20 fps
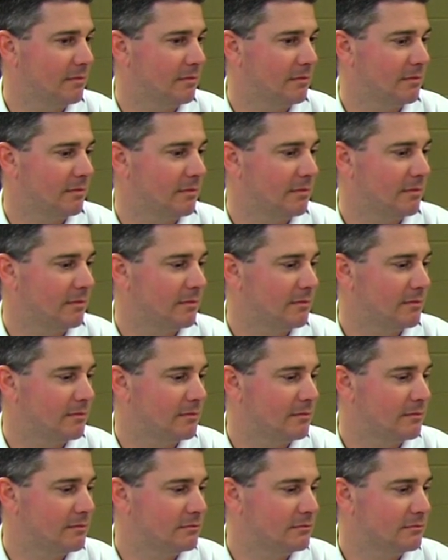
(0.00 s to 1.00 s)

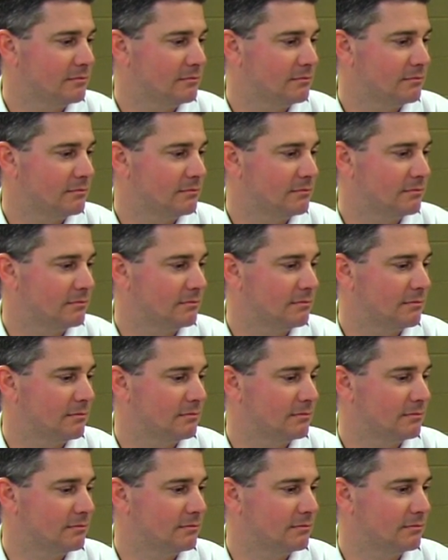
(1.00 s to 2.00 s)

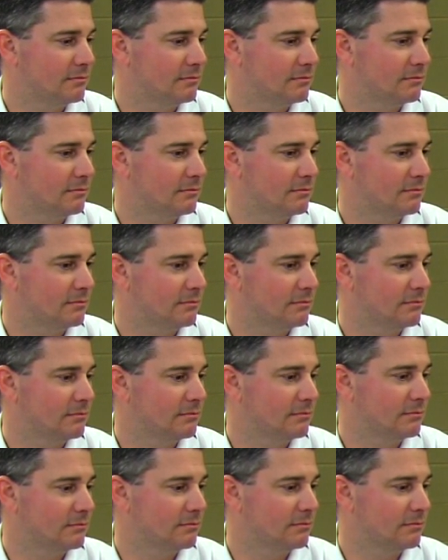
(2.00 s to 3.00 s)

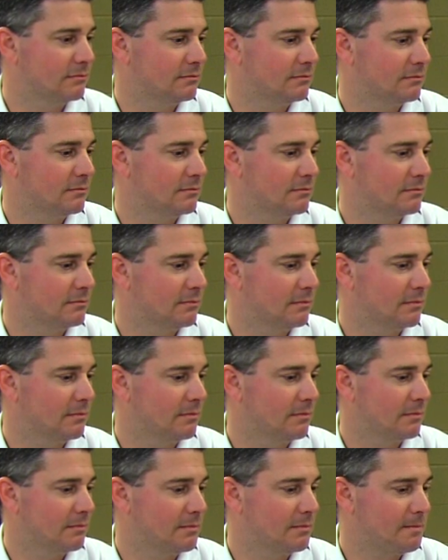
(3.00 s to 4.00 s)

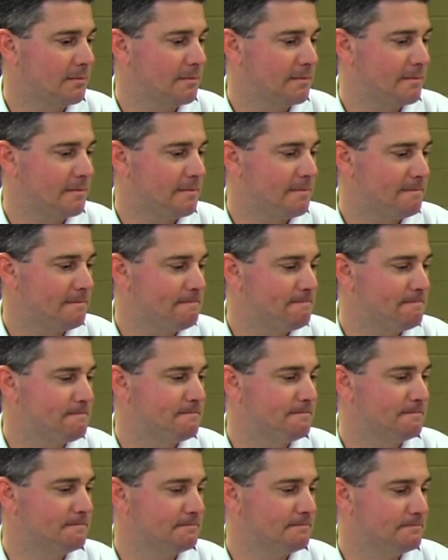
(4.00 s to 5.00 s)

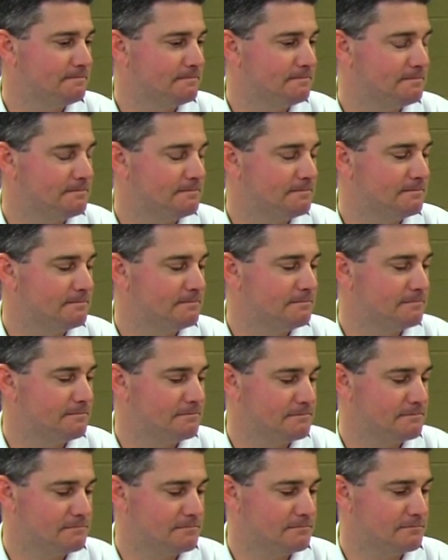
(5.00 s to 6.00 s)

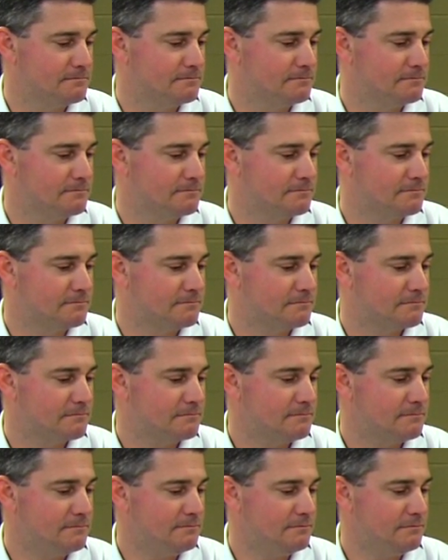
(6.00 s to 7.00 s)

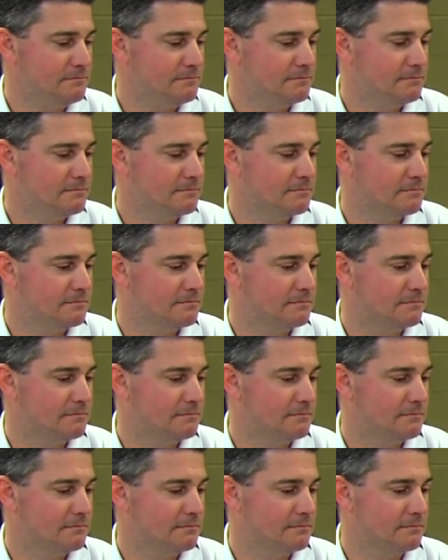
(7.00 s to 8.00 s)
(not speaking)